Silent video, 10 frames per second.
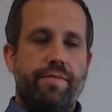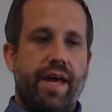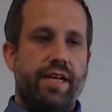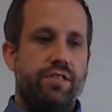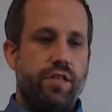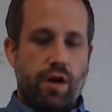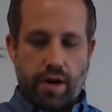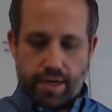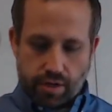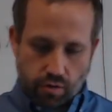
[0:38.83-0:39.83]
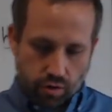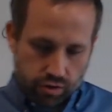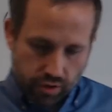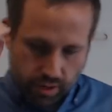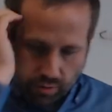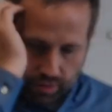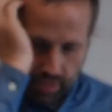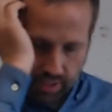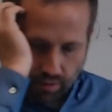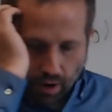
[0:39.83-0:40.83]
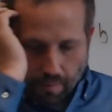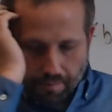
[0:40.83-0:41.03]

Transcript: That is, their integrals are equal to 0.